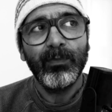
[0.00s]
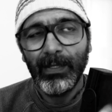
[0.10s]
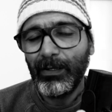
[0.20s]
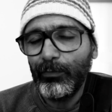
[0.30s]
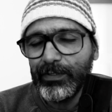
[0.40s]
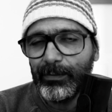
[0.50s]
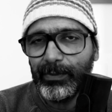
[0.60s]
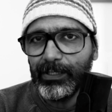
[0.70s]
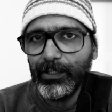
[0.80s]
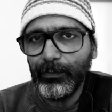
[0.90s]
obviously we
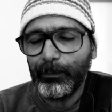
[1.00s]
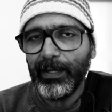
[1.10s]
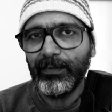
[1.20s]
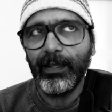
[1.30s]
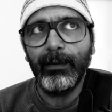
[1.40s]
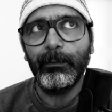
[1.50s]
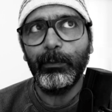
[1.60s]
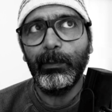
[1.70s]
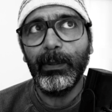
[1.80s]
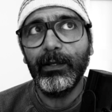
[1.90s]
can use
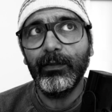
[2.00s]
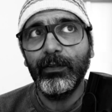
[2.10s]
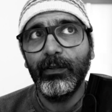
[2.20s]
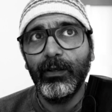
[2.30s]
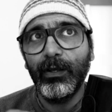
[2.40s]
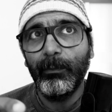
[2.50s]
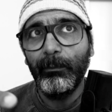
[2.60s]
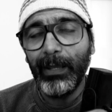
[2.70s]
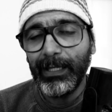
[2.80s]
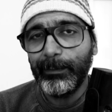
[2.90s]
Basecamp, but
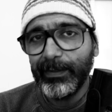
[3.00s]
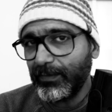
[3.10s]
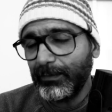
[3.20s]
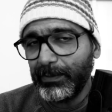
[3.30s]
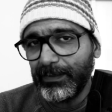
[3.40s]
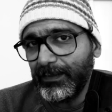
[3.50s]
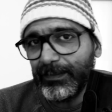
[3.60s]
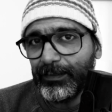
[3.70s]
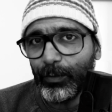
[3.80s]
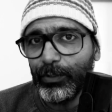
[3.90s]
many
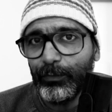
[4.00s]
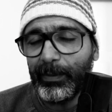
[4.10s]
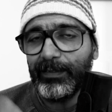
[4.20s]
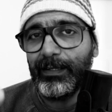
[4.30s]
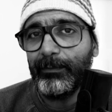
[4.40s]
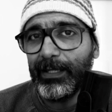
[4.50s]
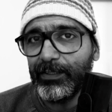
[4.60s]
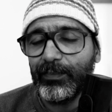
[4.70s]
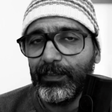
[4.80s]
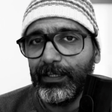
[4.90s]
businesses don't use Basecamp. They
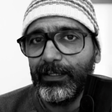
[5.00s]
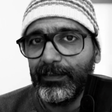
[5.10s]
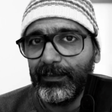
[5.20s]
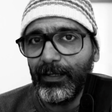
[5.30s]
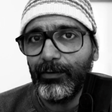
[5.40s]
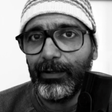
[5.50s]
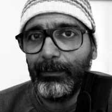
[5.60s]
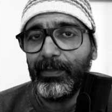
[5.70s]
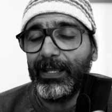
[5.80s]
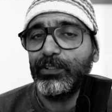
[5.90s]
just need a
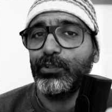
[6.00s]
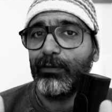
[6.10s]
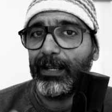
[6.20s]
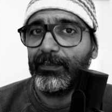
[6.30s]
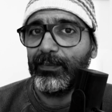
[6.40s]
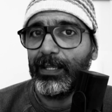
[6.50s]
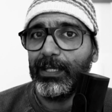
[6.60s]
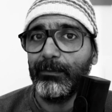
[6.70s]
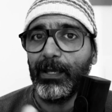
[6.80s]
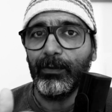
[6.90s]
CRM that tracks their
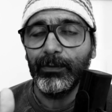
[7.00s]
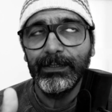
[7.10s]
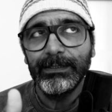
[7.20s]
email.